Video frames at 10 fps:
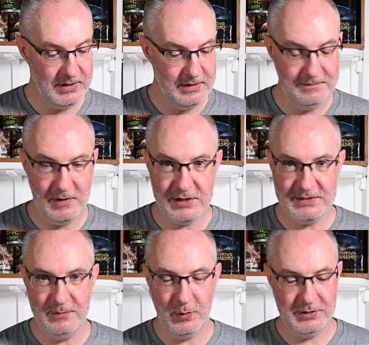
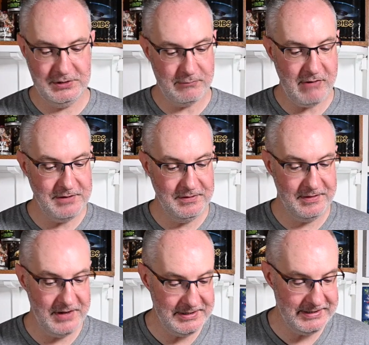Fast forward to run
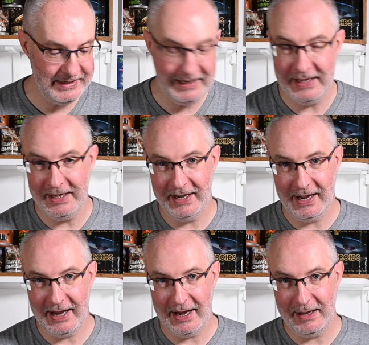30.
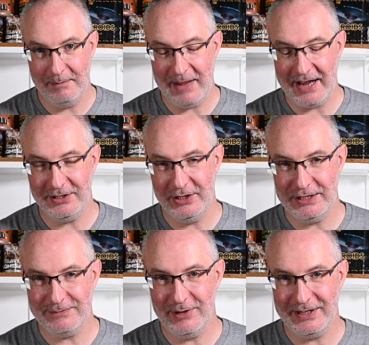Bad
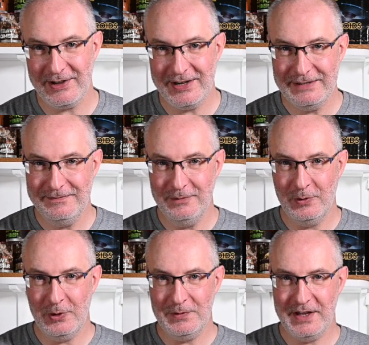news for igniter
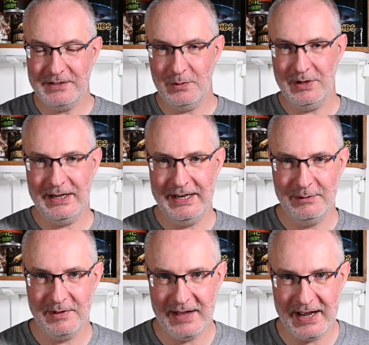4. That's the one cleaned
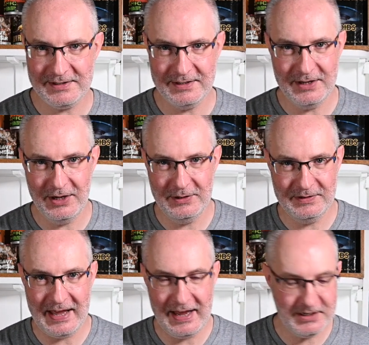with
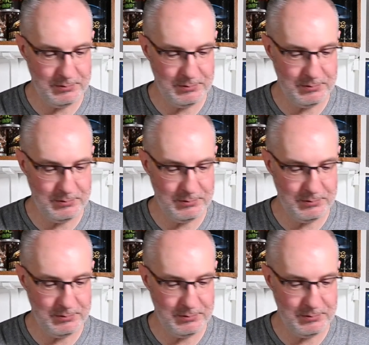acetone. That has